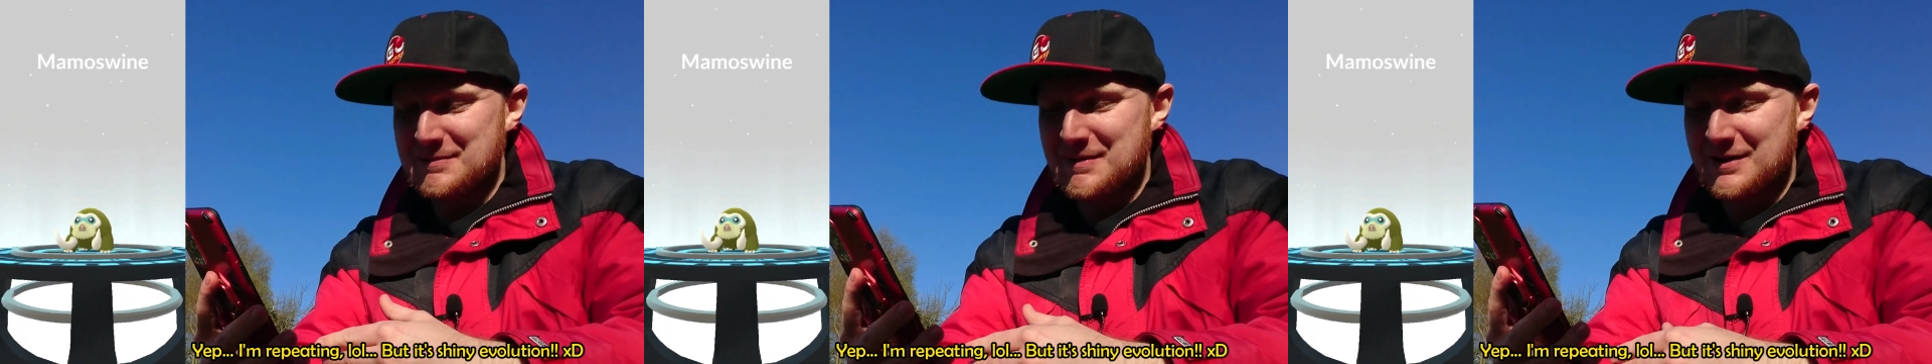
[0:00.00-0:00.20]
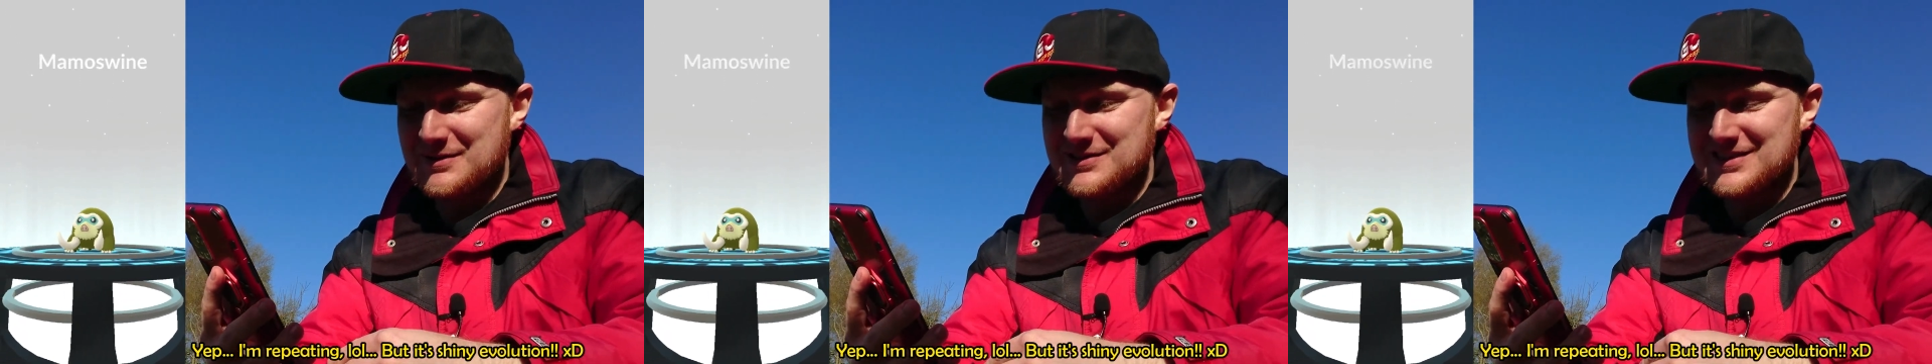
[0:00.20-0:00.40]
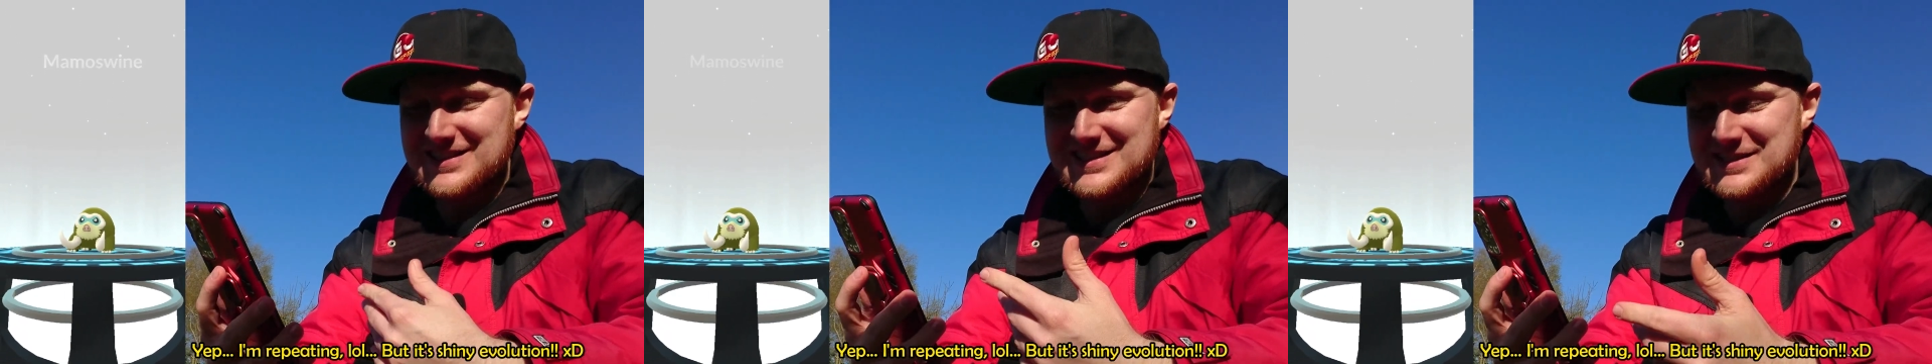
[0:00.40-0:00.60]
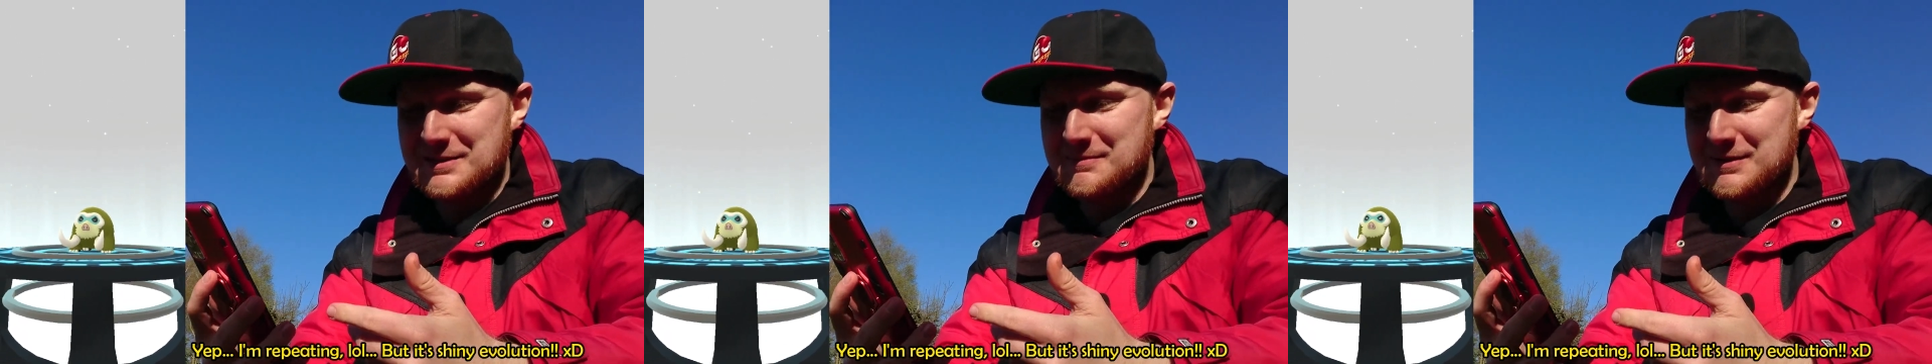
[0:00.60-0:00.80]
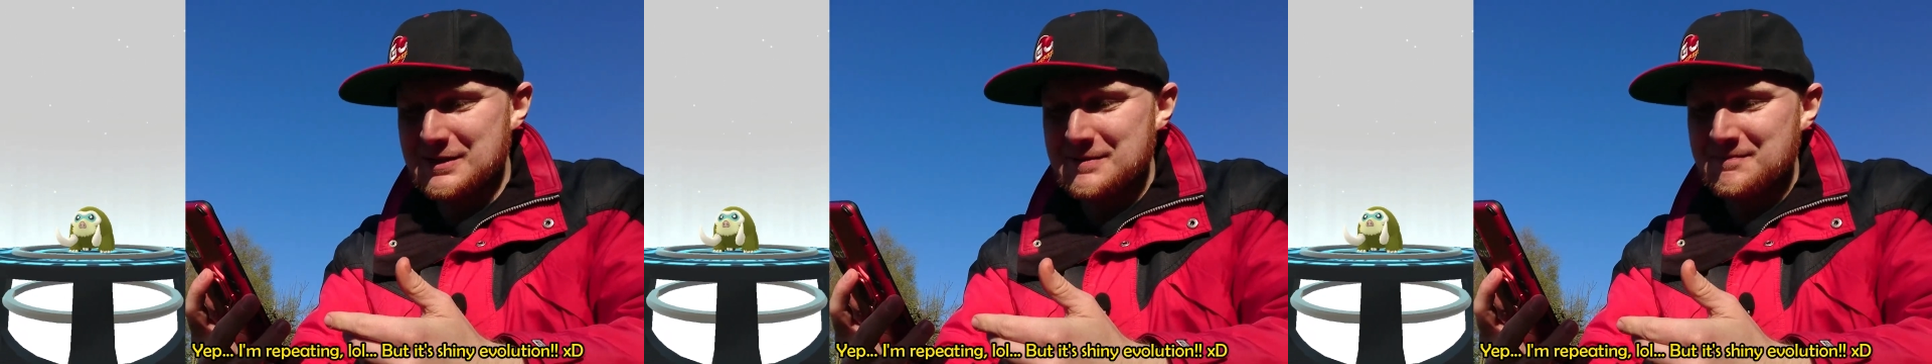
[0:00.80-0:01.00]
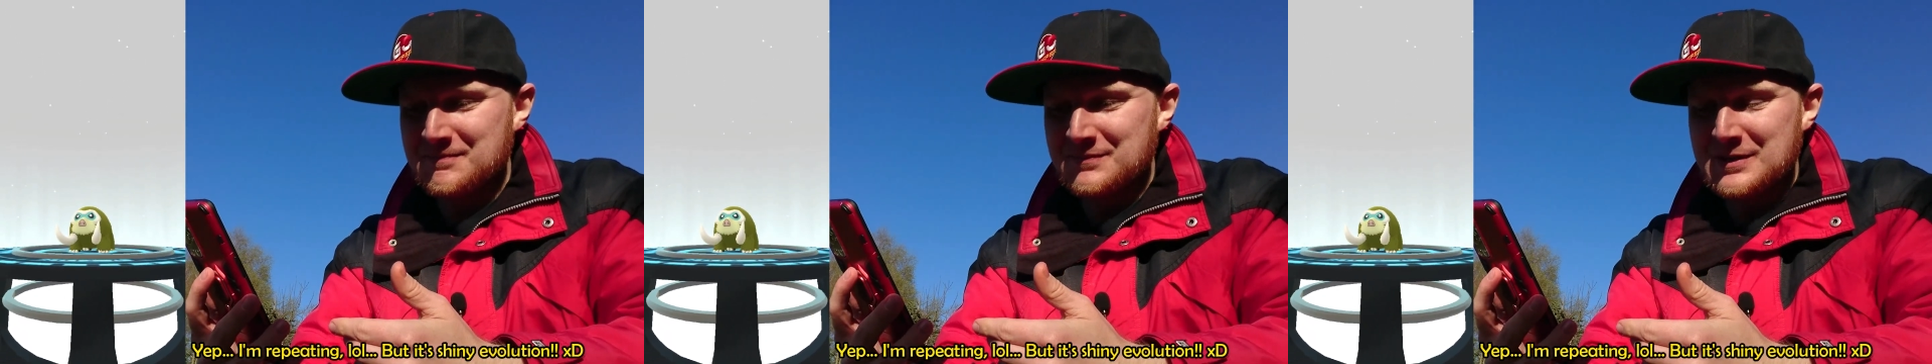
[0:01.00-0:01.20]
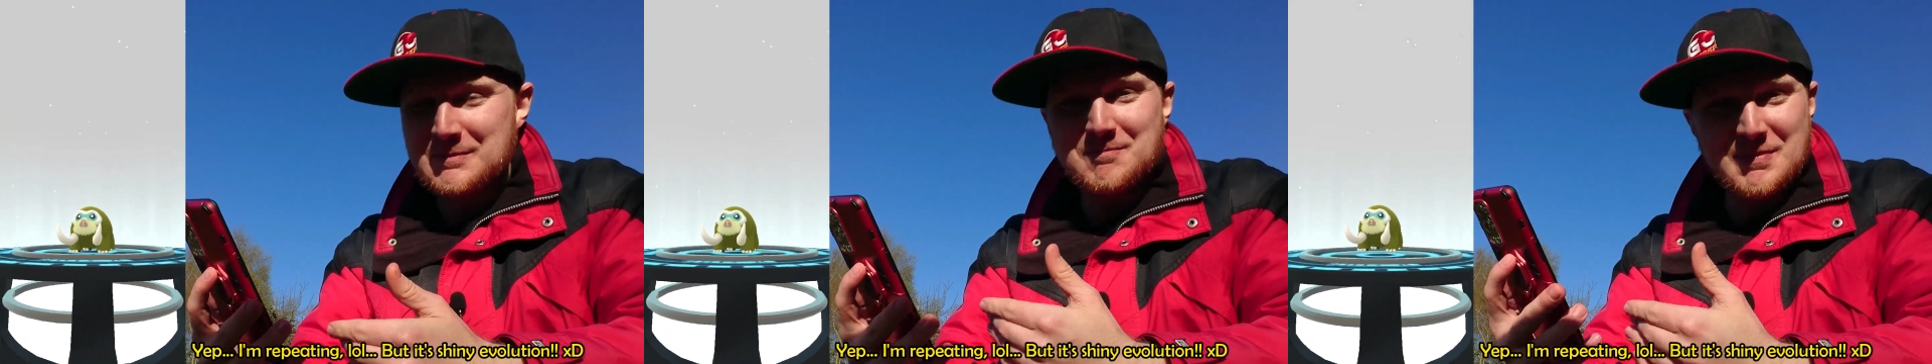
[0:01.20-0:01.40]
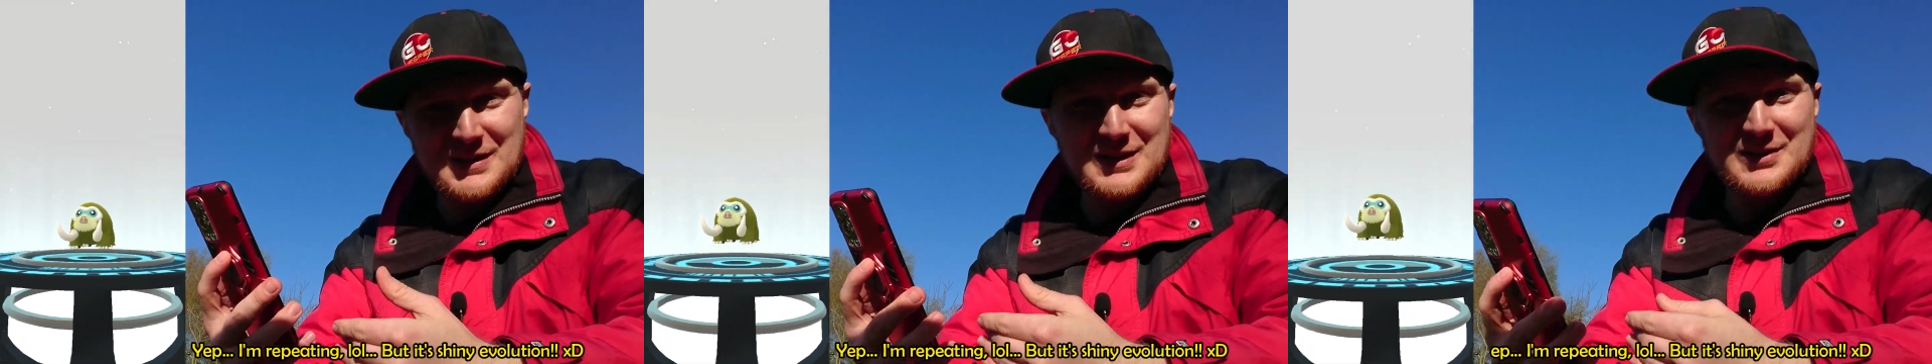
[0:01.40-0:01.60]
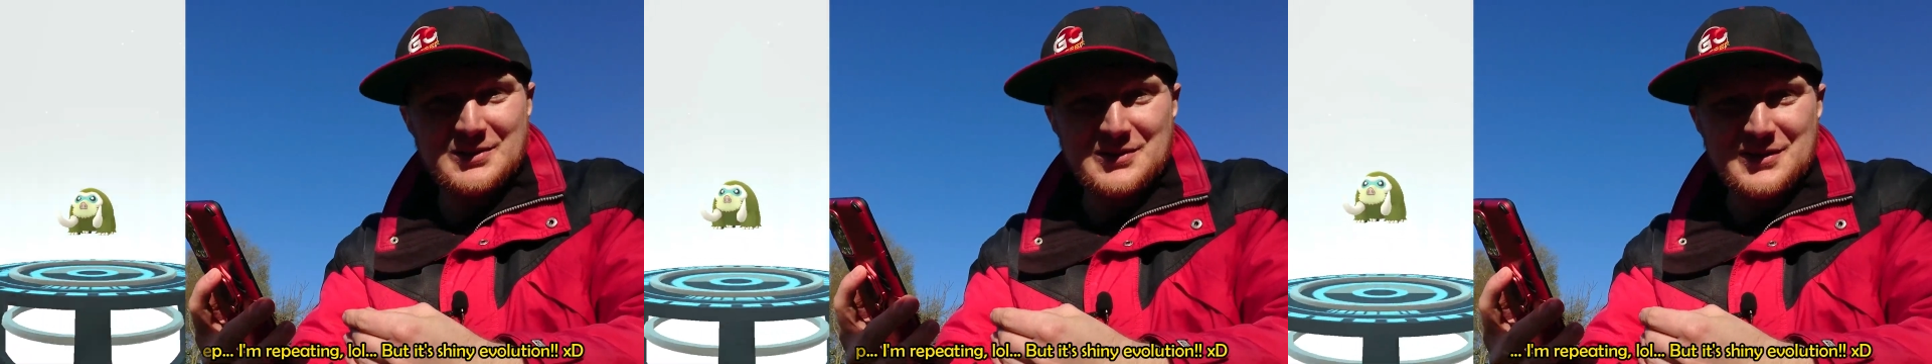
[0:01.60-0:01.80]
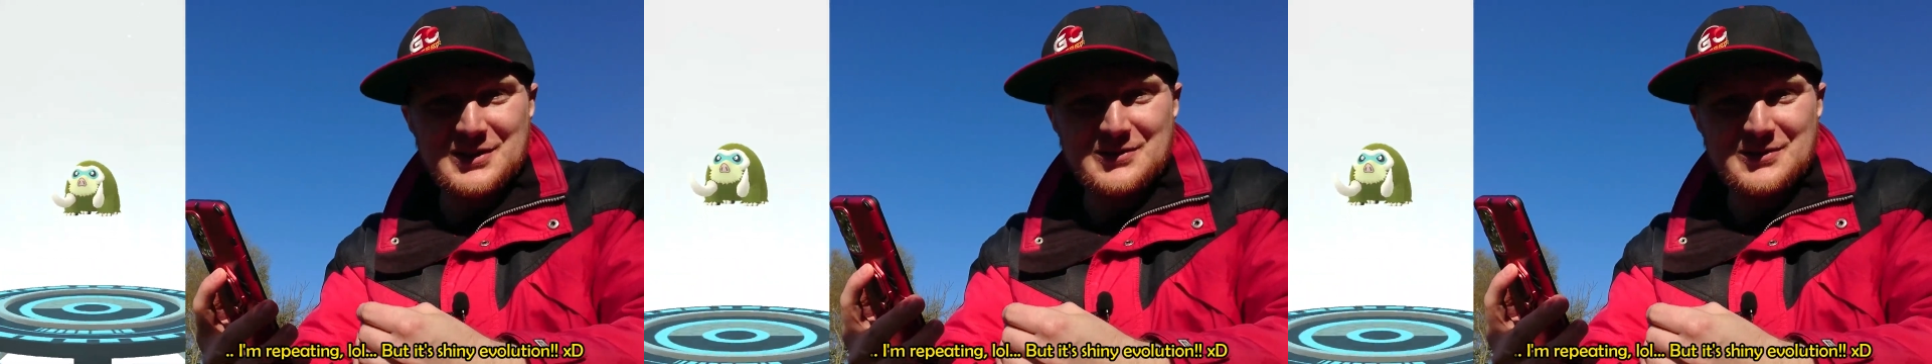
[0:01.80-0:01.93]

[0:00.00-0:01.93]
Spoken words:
power, in CP, below the